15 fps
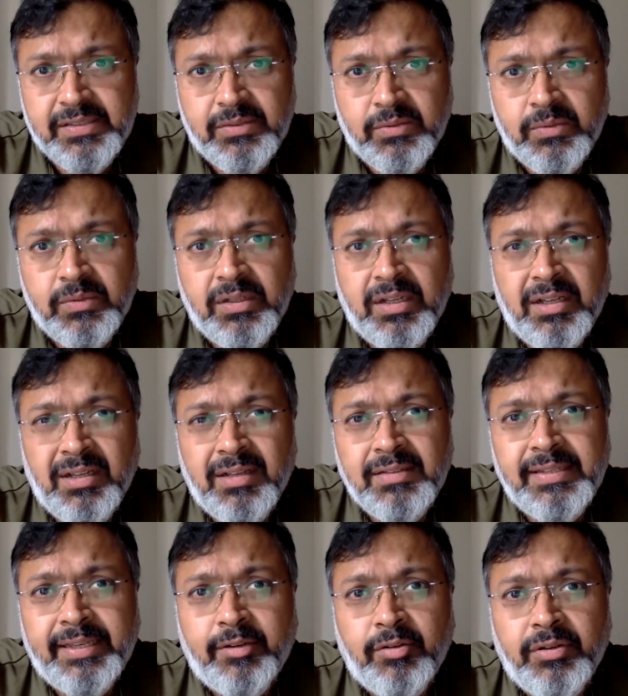So
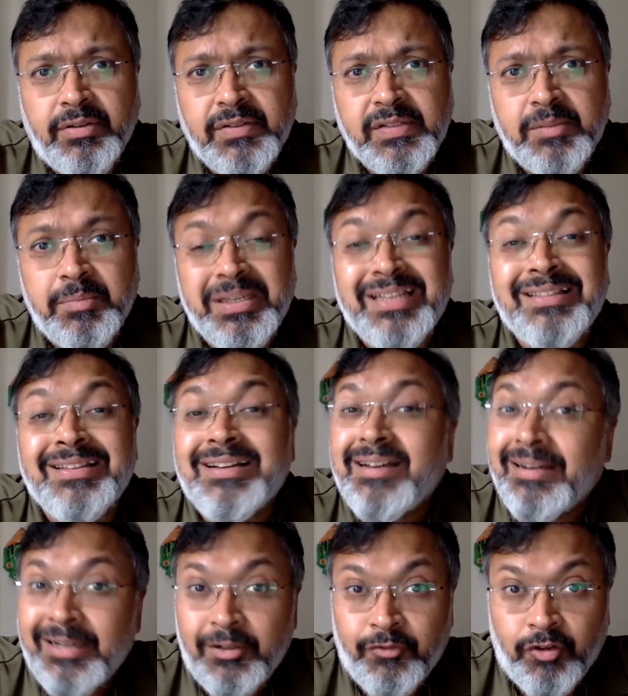secularism in the
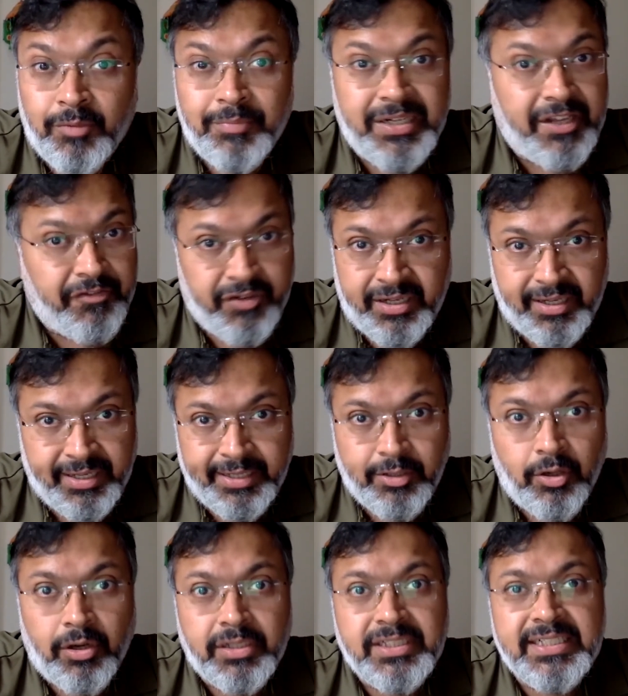current form, definitely
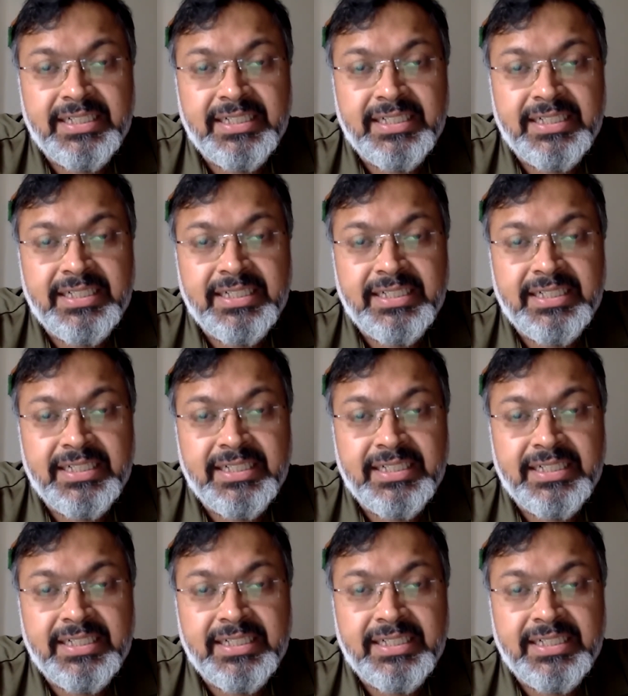not.